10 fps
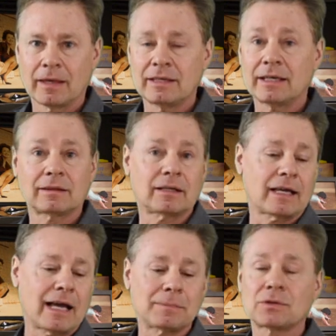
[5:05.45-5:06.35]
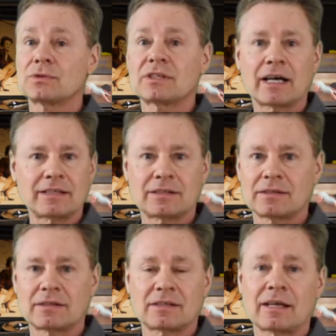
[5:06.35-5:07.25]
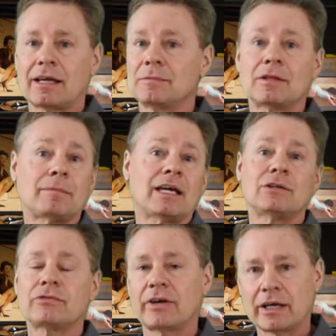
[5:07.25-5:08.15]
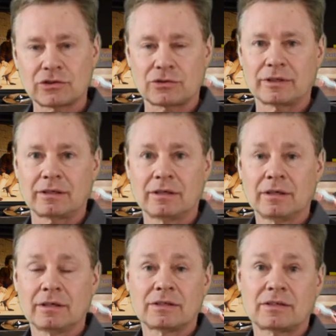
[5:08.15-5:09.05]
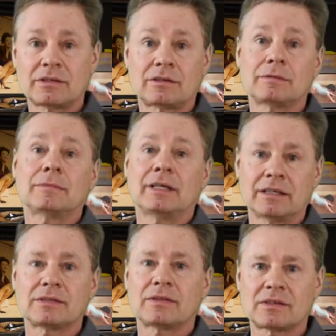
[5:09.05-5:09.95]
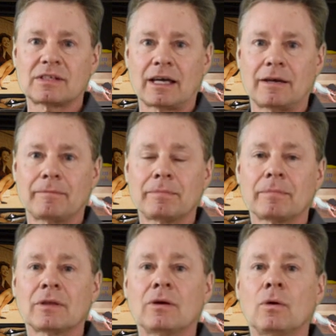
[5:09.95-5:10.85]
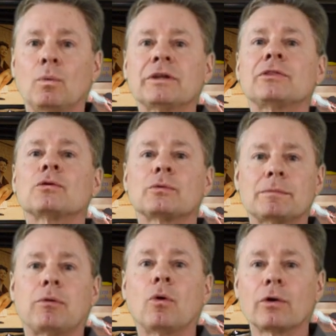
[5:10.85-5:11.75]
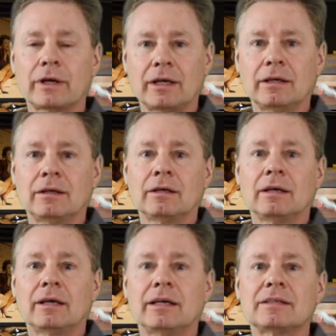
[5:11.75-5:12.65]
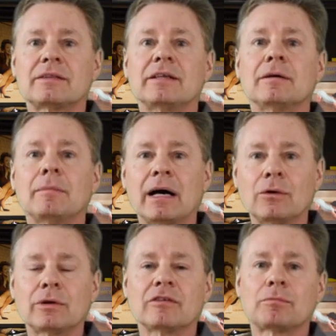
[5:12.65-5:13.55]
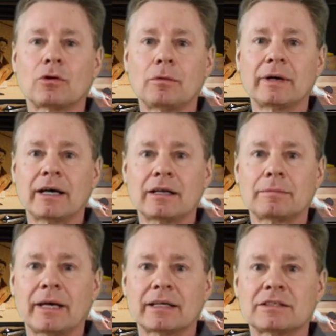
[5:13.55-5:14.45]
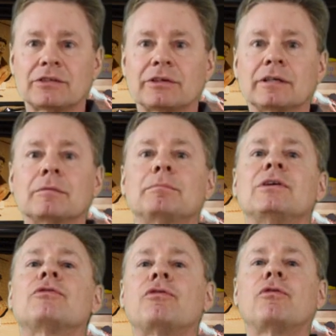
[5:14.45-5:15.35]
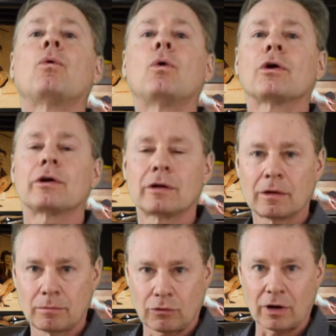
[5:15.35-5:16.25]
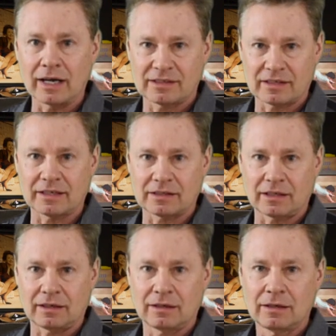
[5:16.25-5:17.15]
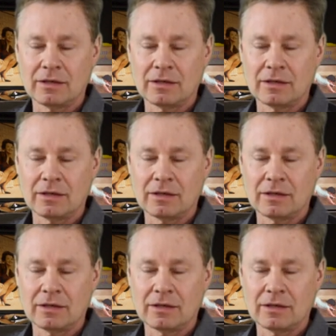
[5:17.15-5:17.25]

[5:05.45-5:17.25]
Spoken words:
Yet the capsule size is the same and the manufacturing system is the same. What they're reporting is the amount of probiotic bacteria before processing.